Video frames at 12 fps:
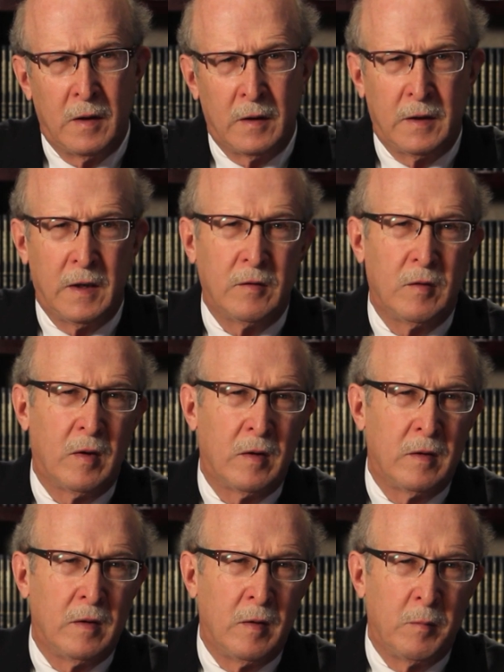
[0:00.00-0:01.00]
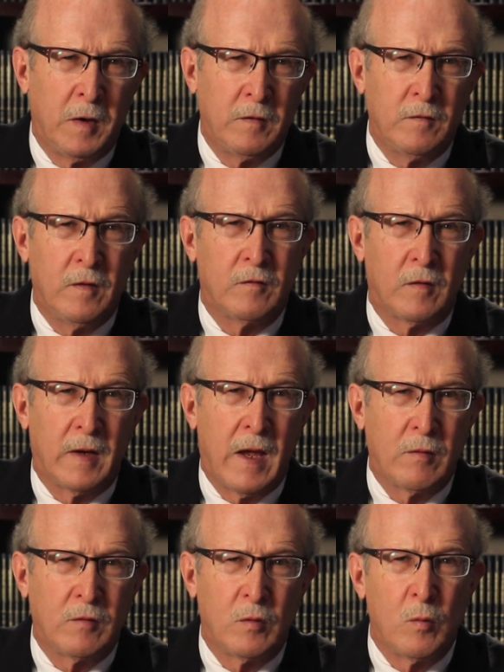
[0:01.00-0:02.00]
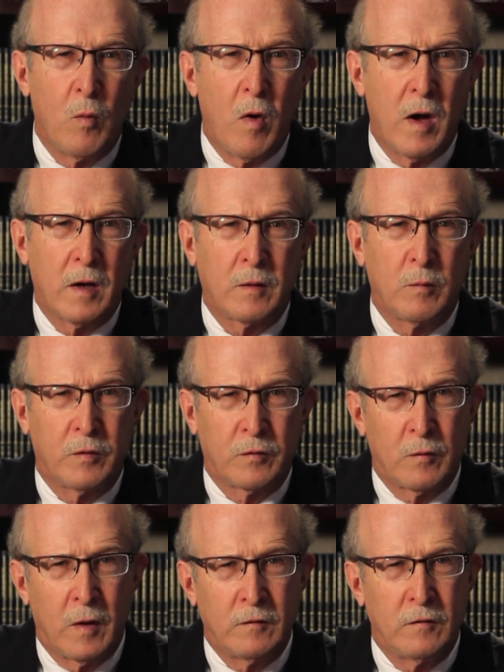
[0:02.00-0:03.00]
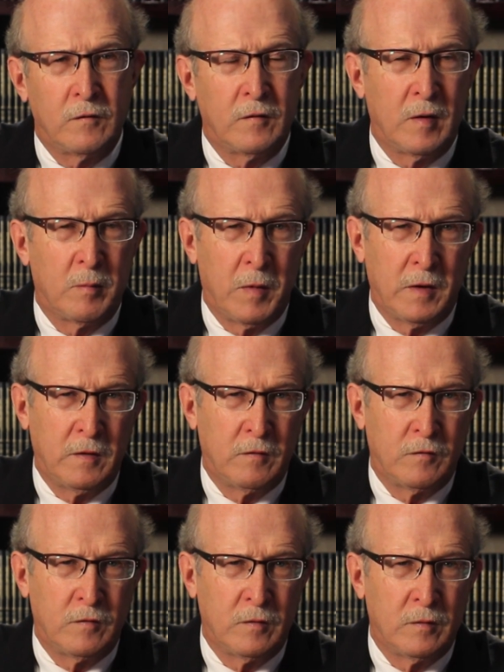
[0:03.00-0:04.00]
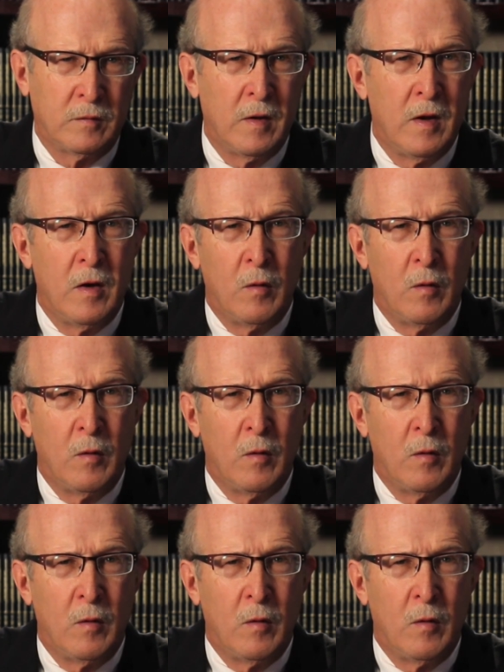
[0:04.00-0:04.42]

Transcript: Again, the patient is allowed to walk with crutches and a bunion shoe